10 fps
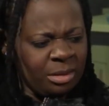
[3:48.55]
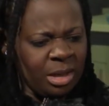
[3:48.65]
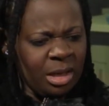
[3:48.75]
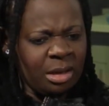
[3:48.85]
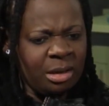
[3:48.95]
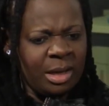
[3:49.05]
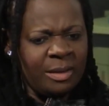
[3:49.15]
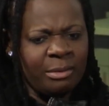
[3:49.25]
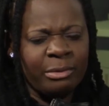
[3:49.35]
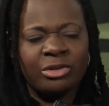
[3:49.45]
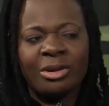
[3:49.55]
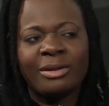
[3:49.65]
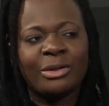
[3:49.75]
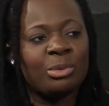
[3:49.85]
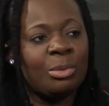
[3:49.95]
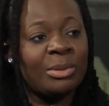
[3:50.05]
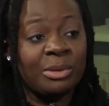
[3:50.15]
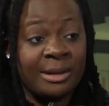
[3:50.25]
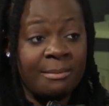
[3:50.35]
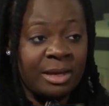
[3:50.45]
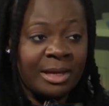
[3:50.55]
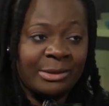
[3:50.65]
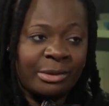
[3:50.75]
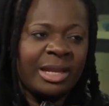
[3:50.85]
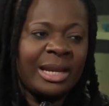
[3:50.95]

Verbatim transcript: Yeah, and then we're mm. traveling to Mo Mozambique as well. The